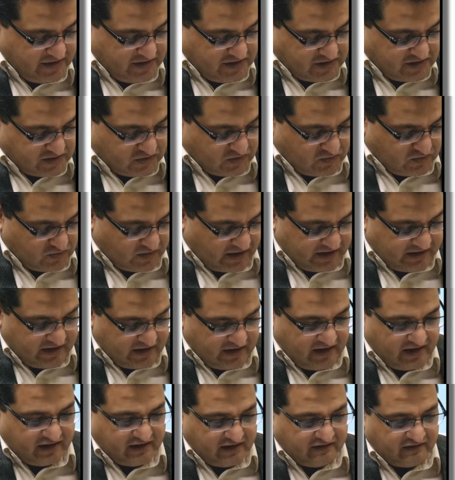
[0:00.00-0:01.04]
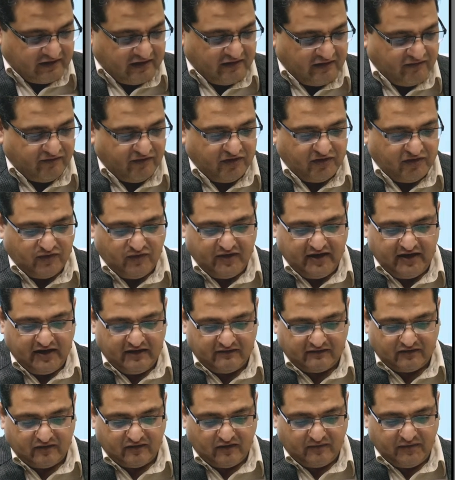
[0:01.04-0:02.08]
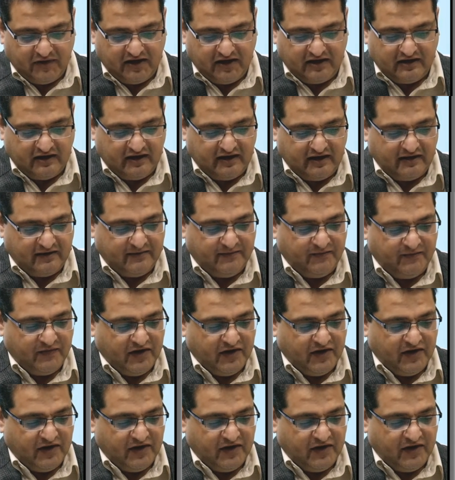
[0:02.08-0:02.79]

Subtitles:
So, I think it is enough for today's topic, like,